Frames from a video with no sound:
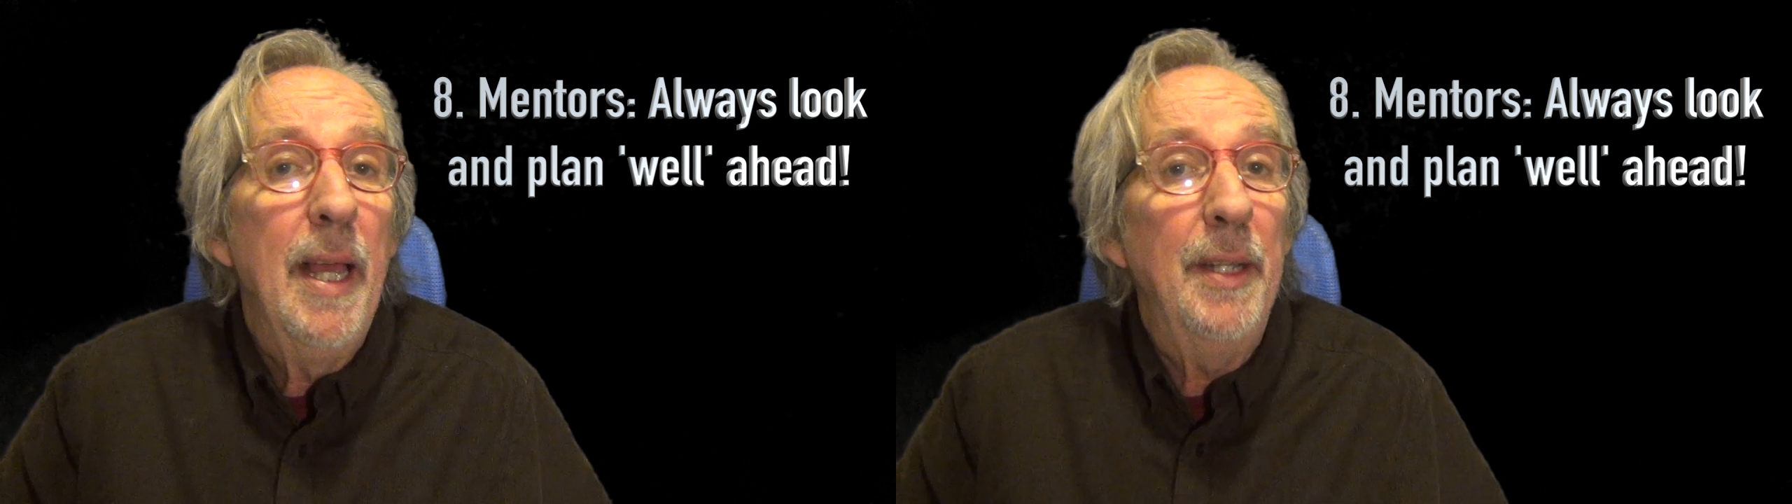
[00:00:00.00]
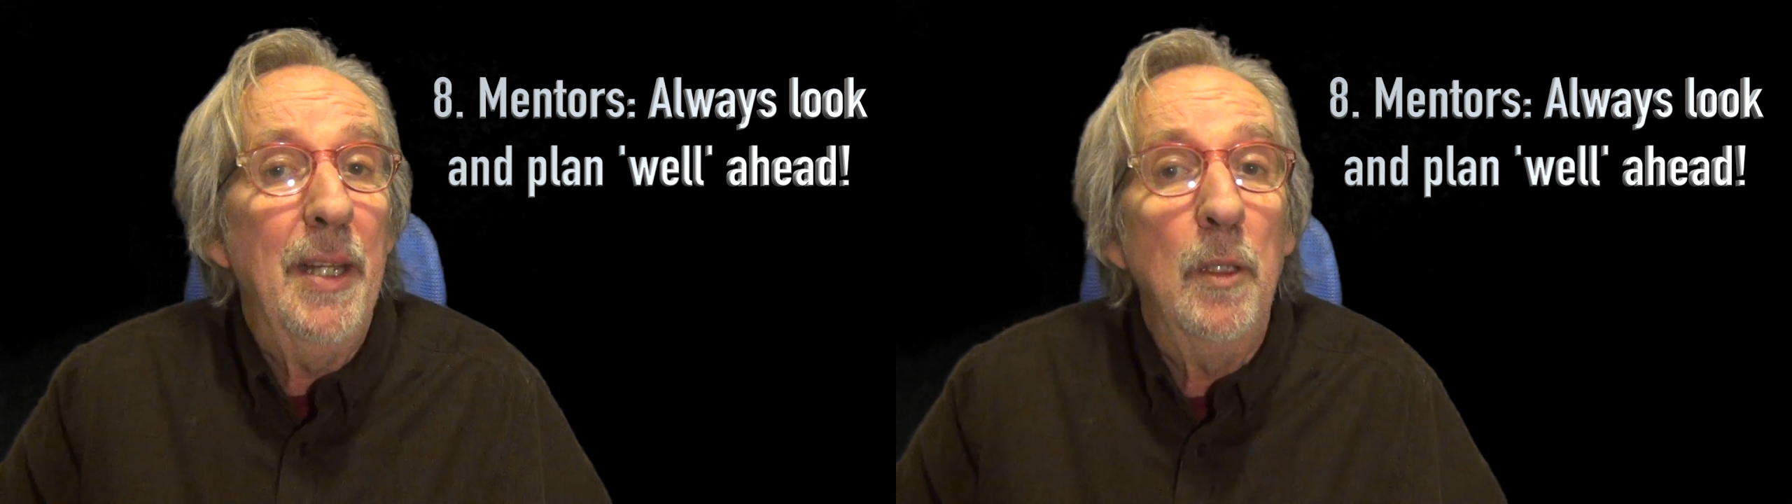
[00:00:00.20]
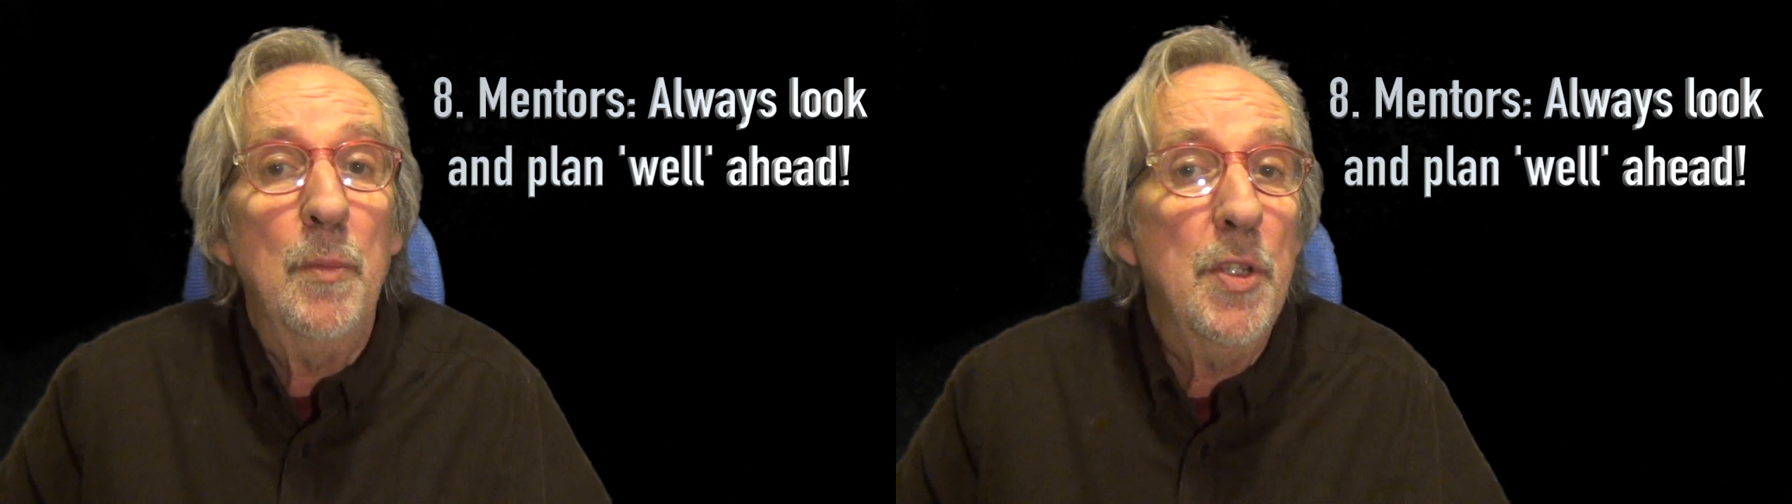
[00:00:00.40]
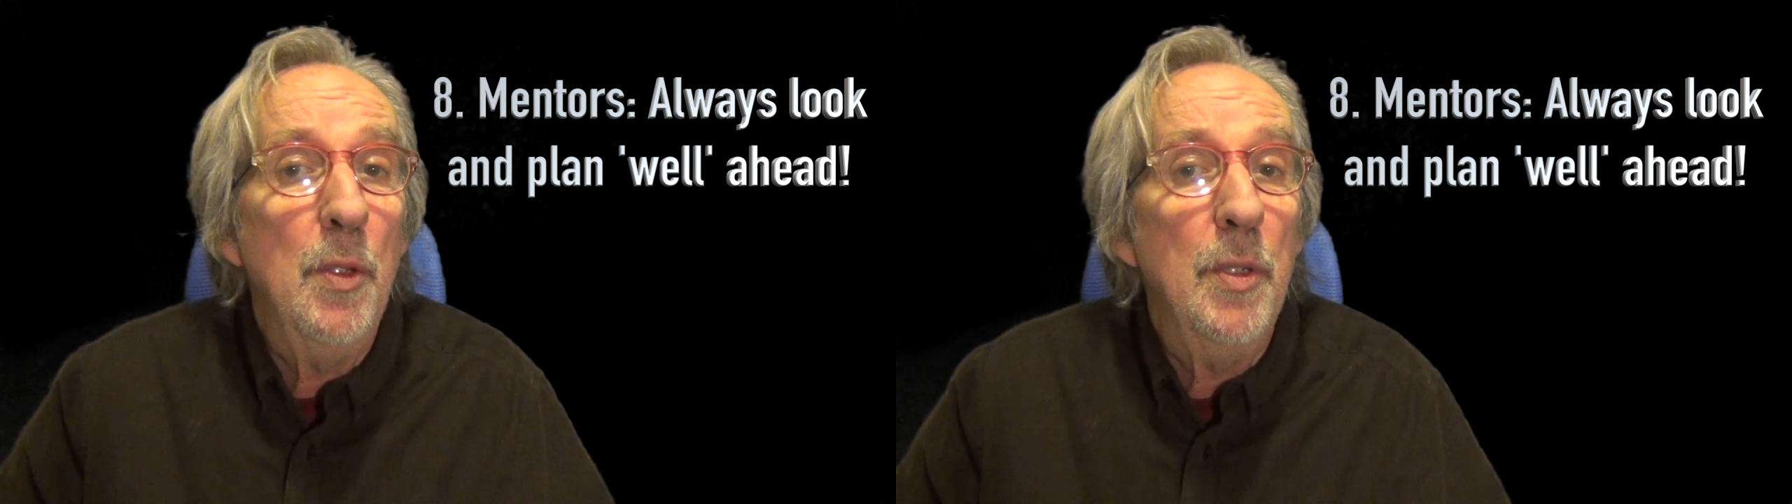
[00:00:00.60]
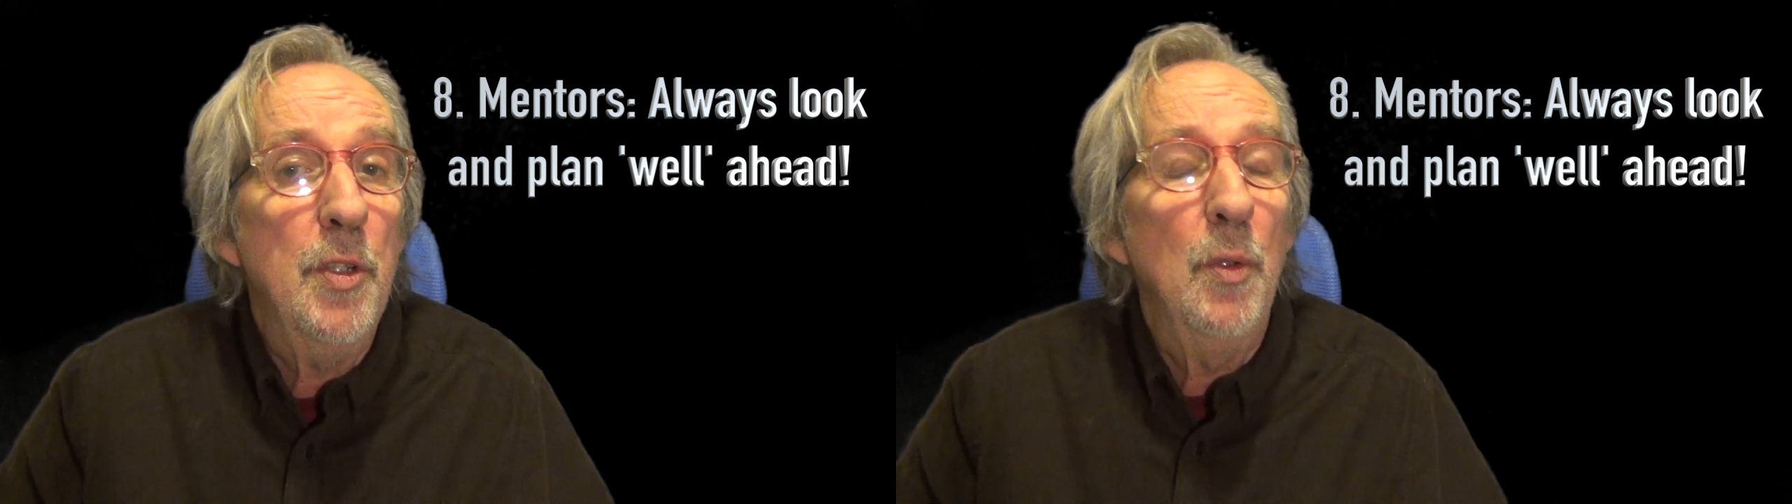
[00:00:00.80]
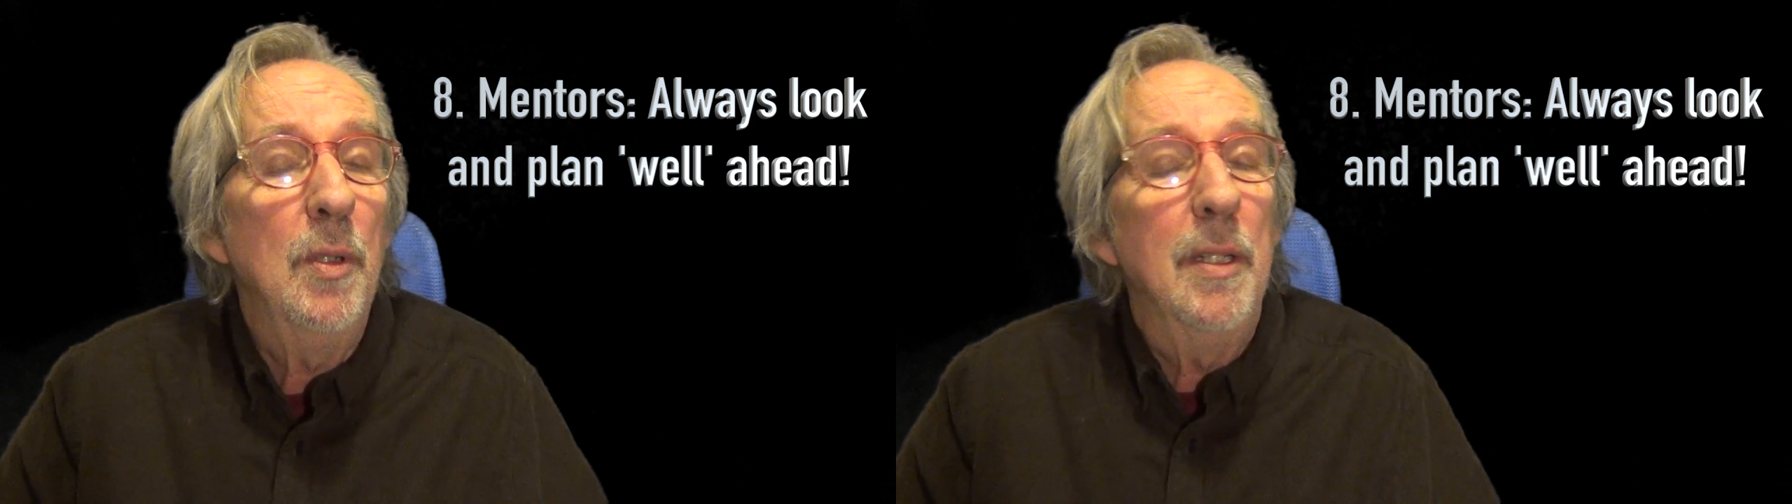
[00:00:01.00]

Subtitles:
and helps you and your